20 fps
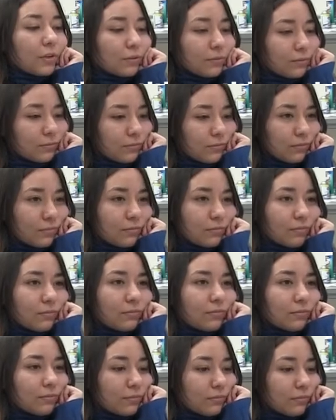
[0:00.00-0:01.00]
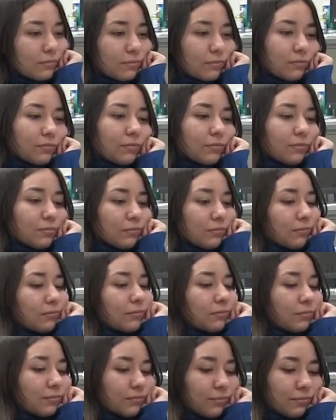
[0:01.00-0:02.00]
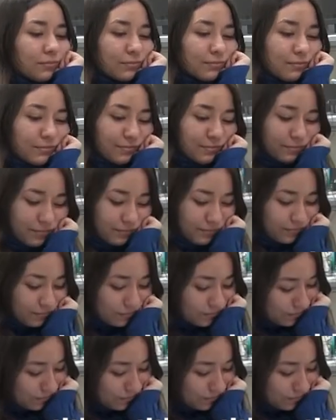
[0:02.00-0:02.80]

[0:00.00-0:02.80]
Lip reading: (no one is talking)